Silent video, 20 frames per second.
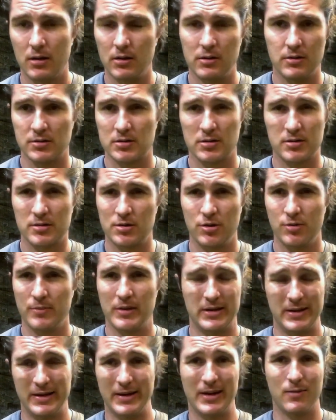You just shoot
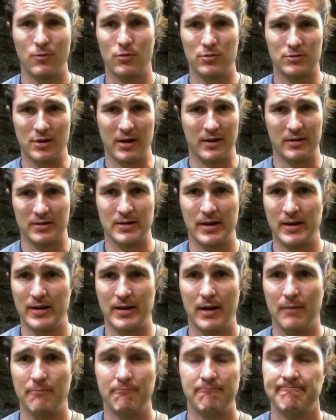me a DM. We'll try to set
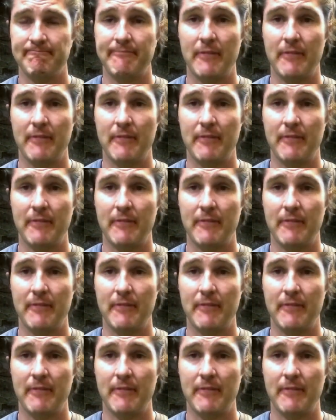it up.